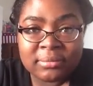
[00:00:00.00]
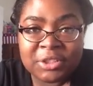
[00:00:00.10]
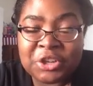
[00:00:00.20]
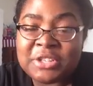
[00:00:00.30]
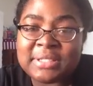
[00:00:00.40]

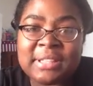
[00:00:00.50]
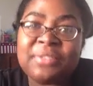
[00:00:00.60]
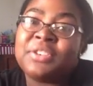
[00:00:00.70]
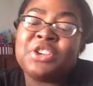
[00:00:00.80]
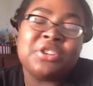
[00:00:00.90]
You're just
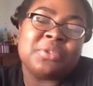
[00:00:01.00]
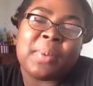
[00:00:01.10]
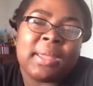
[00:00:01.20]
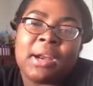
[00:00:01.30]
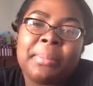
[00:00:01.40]

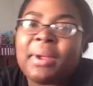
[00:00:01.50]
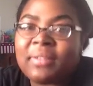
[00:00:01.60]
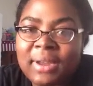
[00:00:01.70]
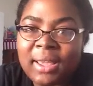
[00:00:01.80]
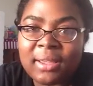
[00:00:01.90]
waking up
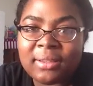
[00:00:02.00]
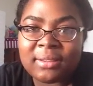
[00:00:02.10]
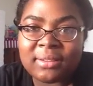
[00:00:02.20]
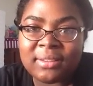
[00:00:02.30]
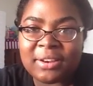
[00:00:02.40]
every day.
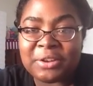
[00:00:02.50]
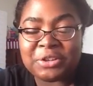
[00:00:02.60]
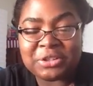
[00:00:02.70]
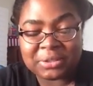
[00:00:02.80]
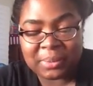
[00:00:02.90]
You know,
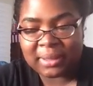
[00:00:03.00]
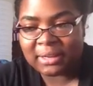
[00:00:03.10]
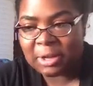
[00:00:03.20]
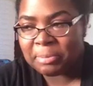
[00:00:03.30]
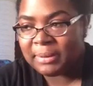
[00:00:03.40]
you're just
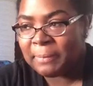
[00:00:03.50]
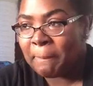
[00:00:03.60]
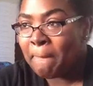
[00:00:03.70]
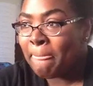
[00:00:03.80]
waking up and,